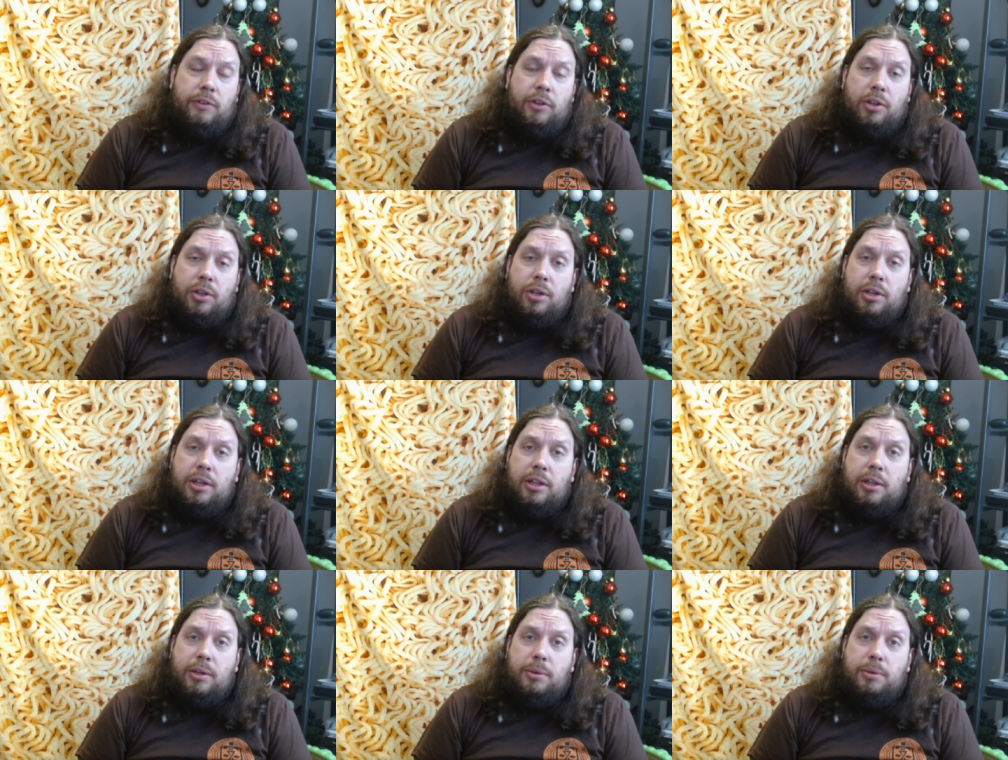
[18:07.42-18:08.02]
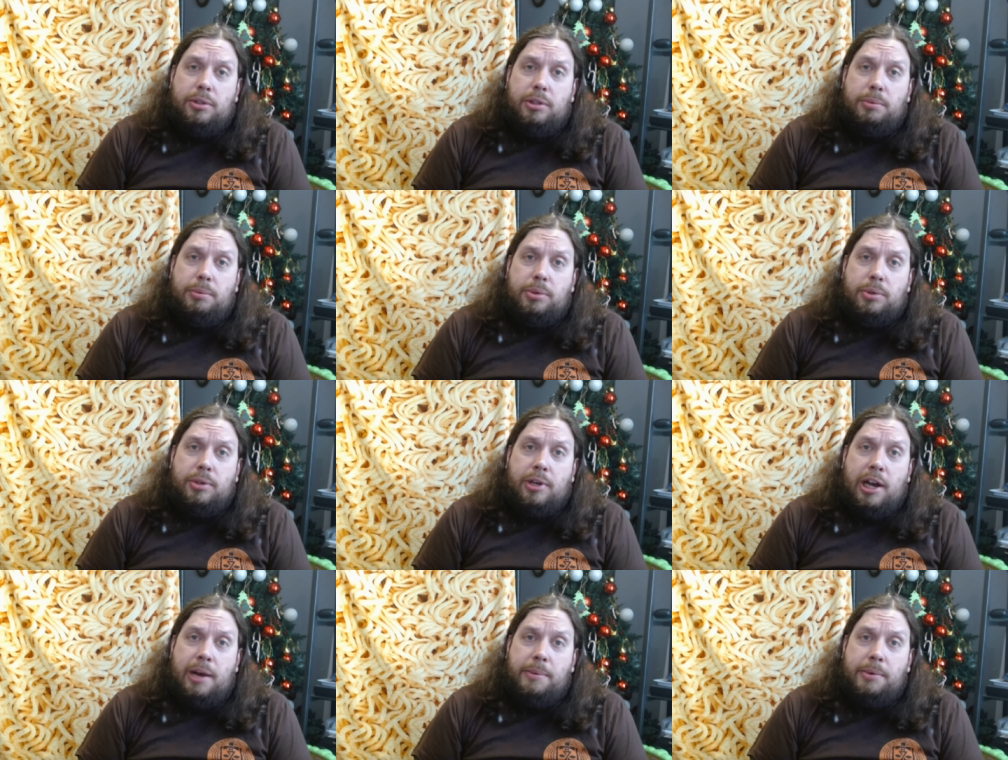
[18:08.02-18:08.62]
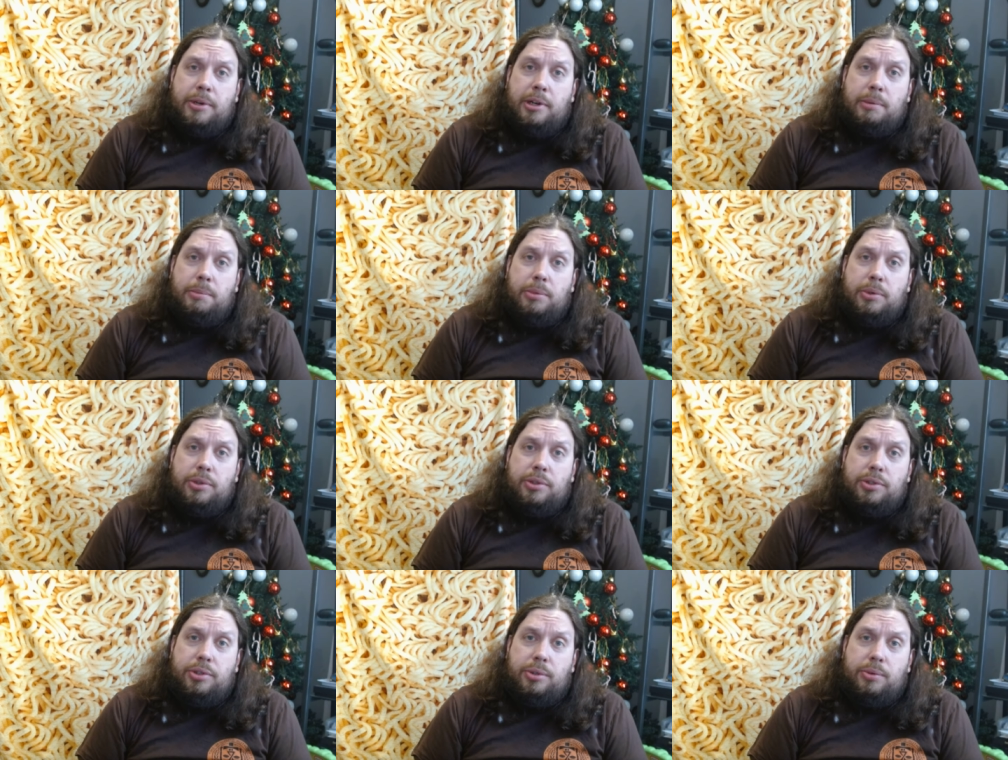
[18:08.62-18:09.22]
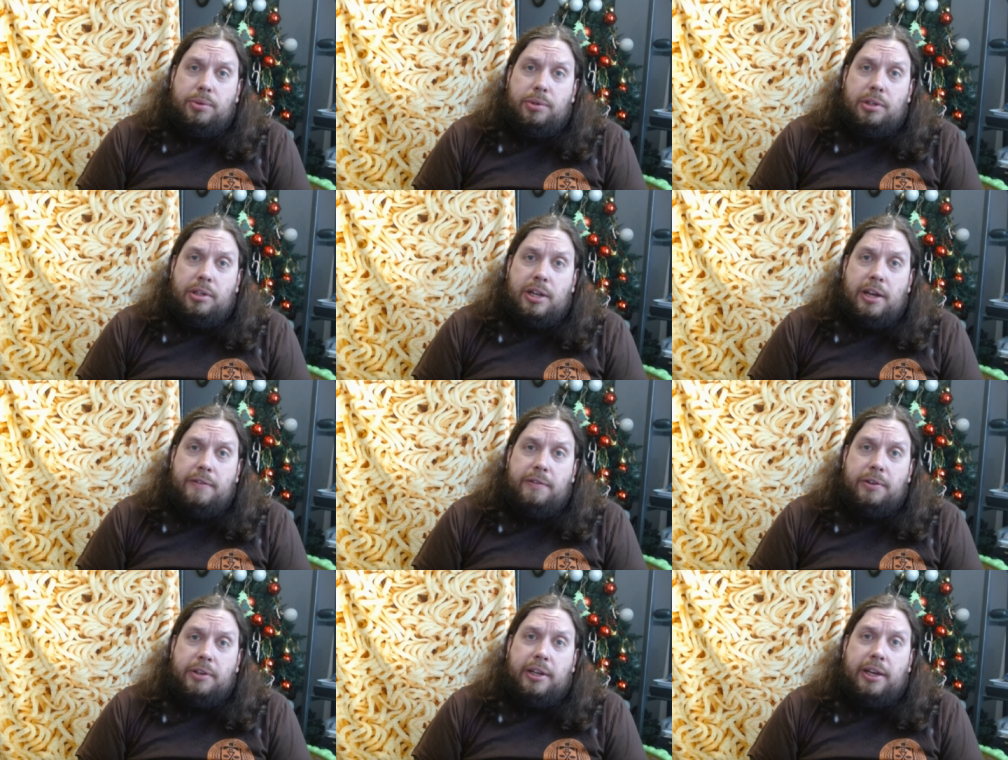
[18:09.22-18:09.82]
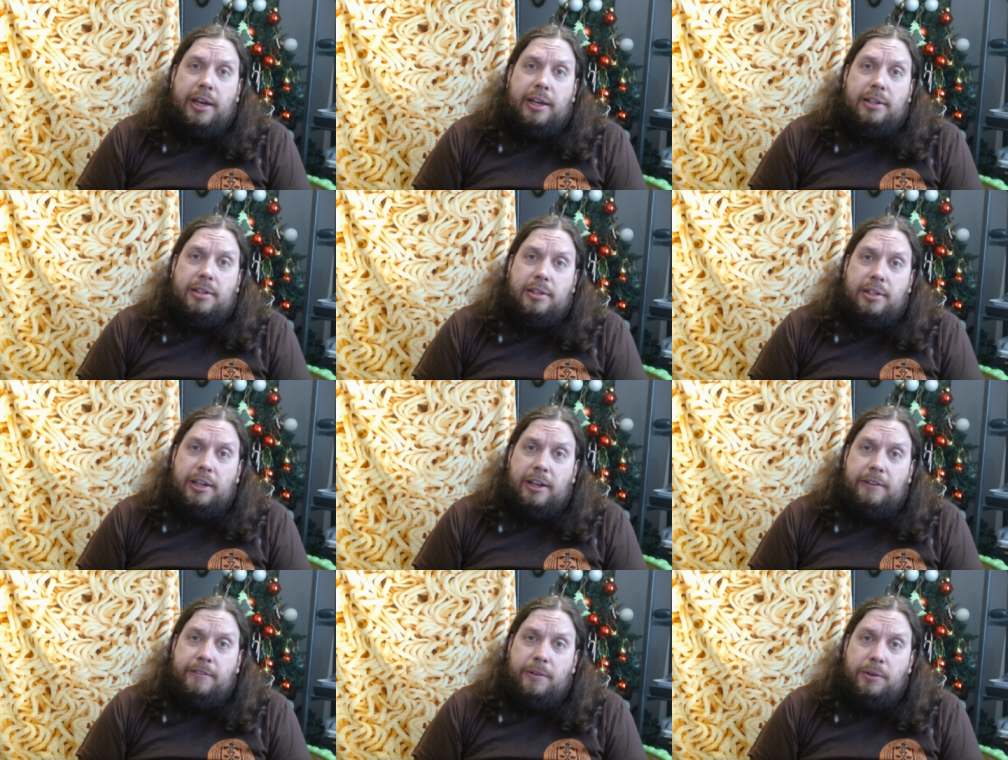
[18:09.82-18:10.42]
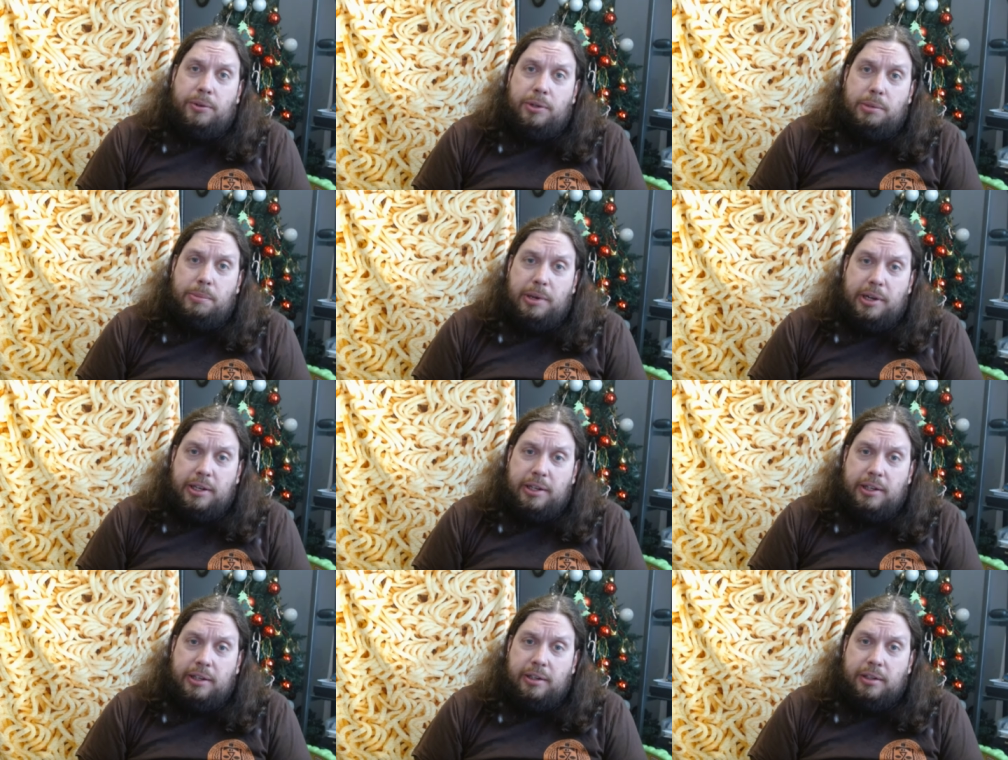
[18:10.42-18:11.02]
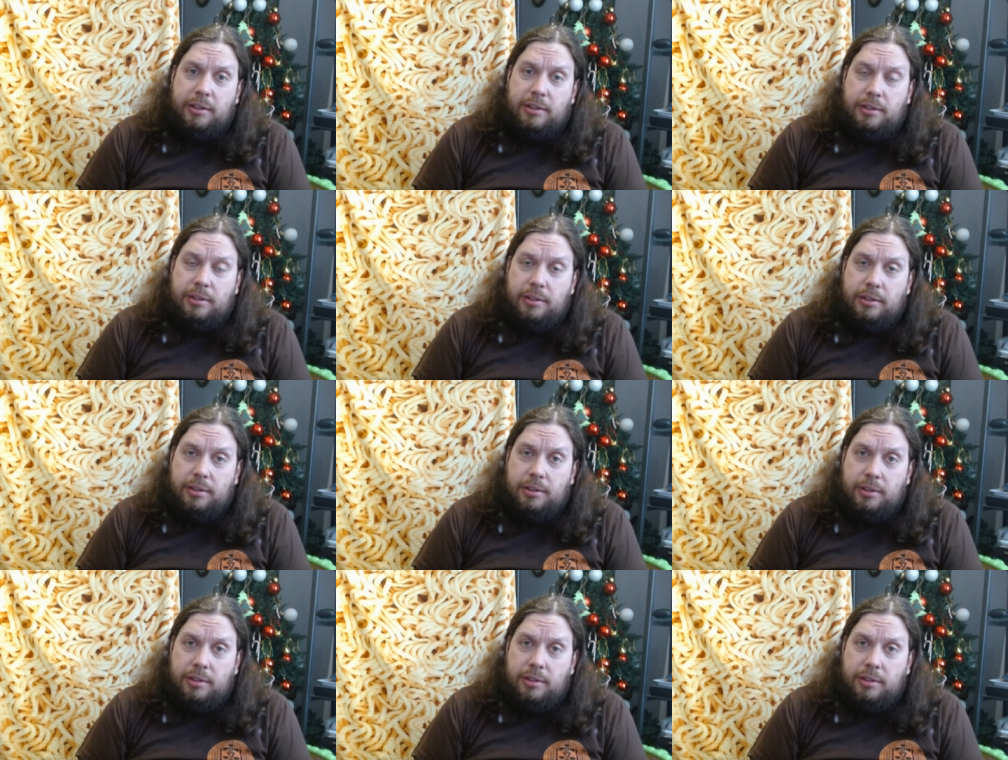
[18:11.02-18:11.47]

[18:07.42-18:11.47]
if you look at those subscriber numbers, you would never guess that I've only been here